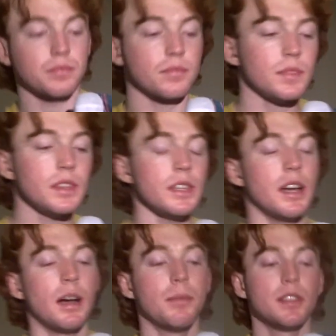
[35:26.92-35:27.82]
This is
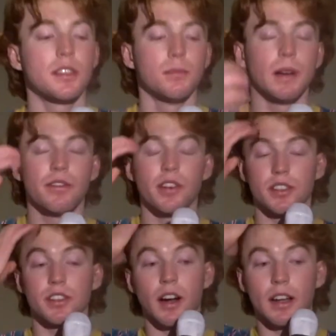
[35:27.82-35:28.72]
my first 9 out of
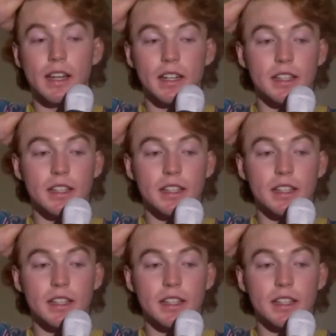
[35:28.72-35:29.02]
10.